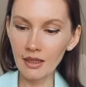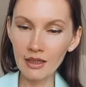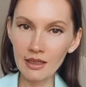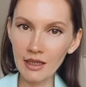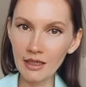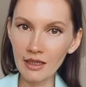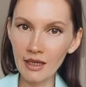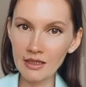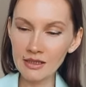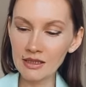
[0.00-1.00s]
In any
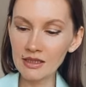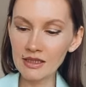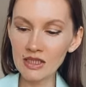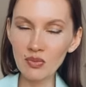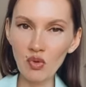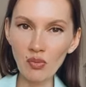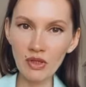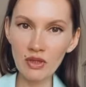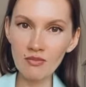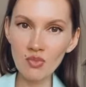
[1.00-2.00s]
case, this is probably
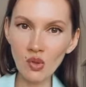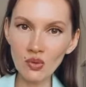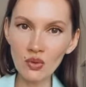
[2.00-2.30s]
the most